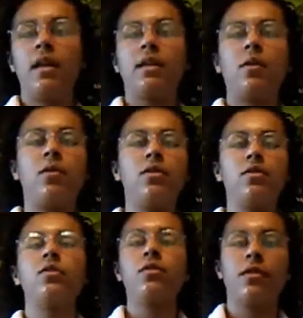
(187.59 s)
Now, when you
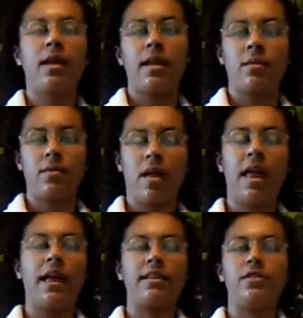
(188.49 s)
do study
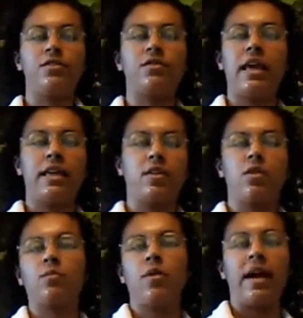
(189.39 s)
and you take
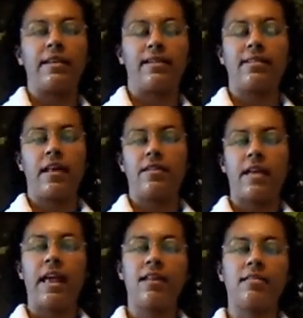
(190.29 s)
your practice test
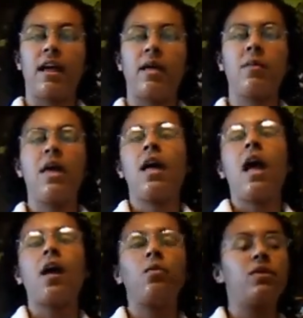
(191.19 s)
ahead of time,
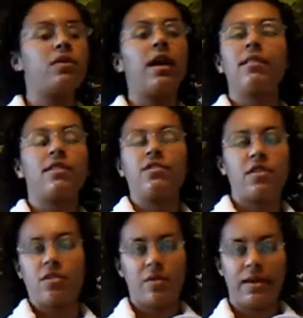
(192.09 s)
I would not
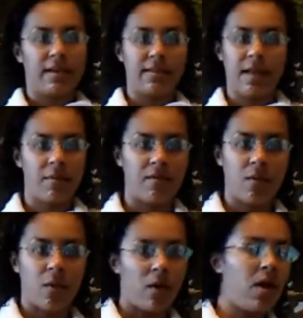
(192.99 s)
suggest doing it a day
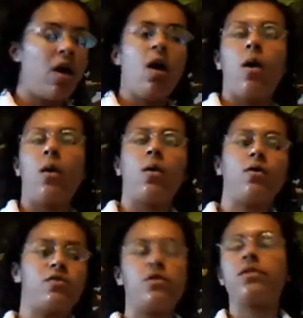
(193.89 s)
before
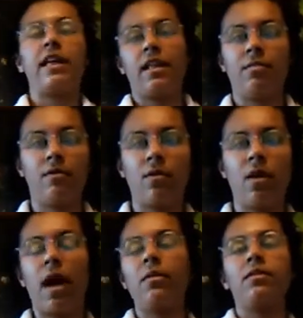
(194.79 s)
or 2 days
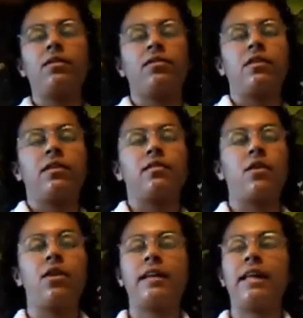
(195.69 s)
before. I would suggest
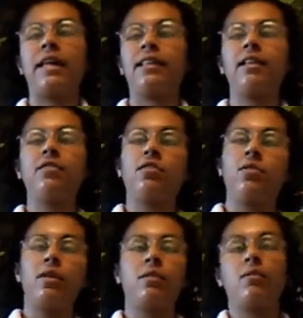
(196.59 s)
starting it at least
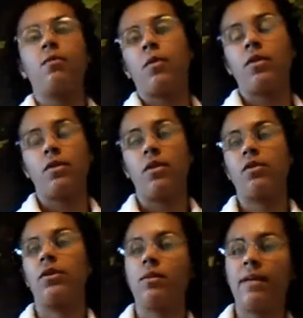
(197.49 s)
2 weeks before you know
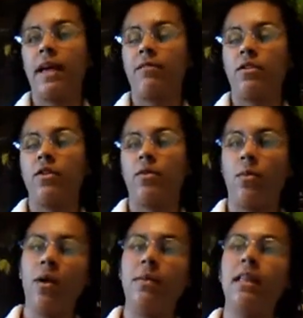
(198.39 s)
you're going to be having your
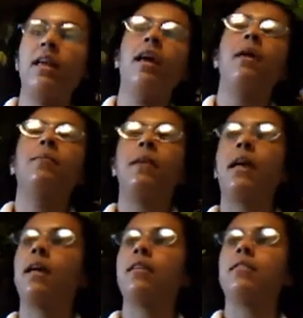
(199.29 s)
appointment,
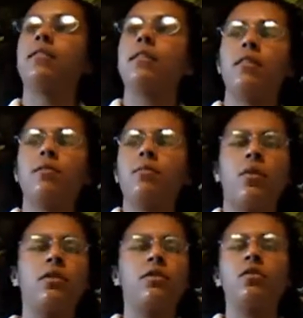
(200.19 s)
because it is
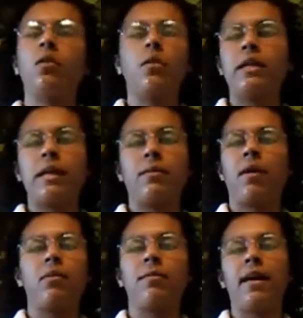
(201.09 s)
important. You don't want to keep
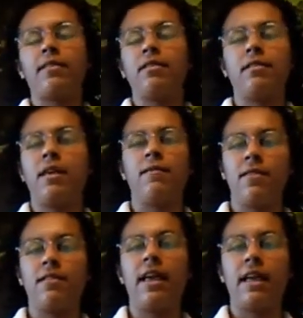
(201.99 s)
coming back to the
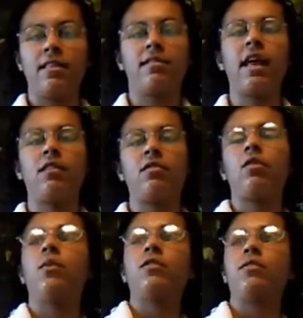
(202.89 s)
DMV taking the test, so
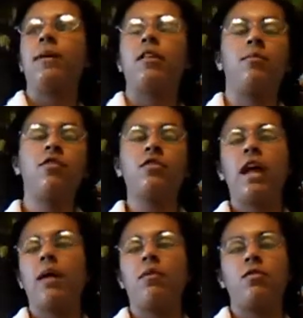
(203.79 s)
you want to spend as much
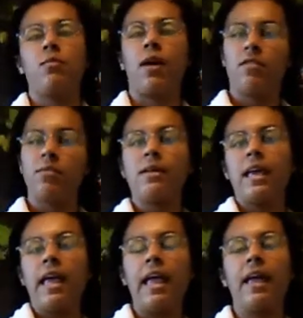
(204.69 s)
time as you possibly
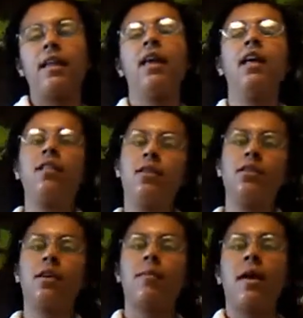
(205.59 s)
can
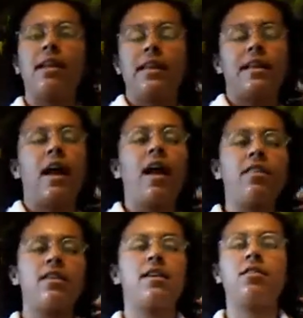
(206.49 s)
learning about it. And I
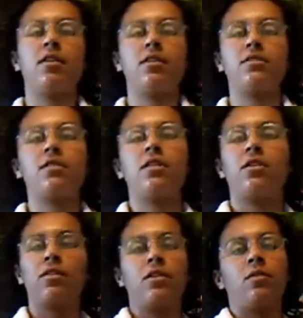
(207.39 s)
think it's good to
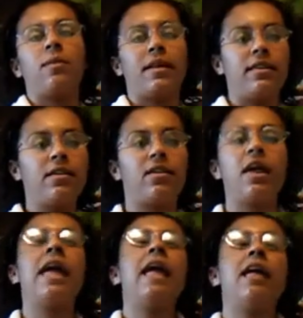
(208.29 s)
learn little by
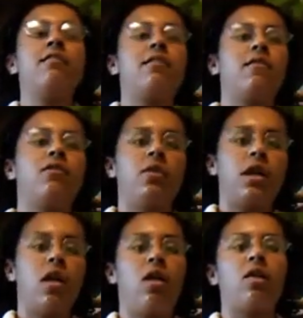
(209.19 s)
little instead of
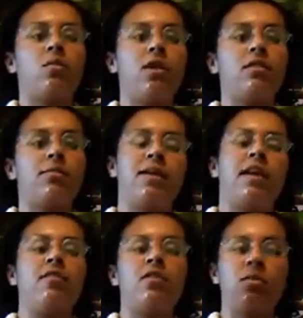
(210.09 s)
doing it all at once,
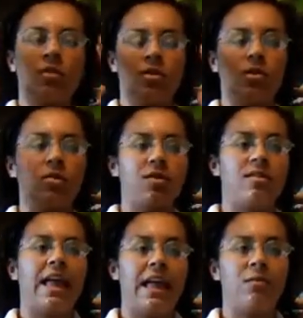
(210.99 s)
because you can
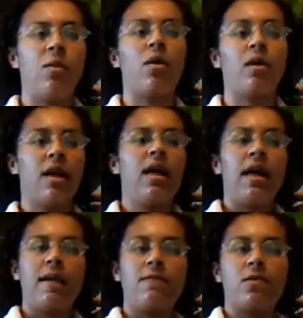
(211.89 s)
retain more
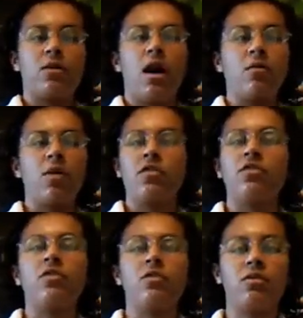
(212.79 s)
if you're not
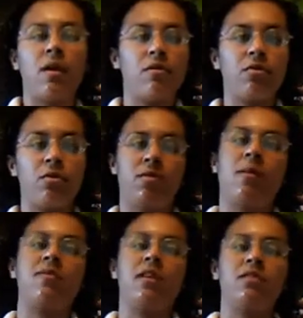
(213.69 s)
rushing yourself through
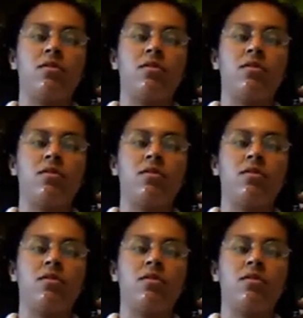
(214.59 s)
something.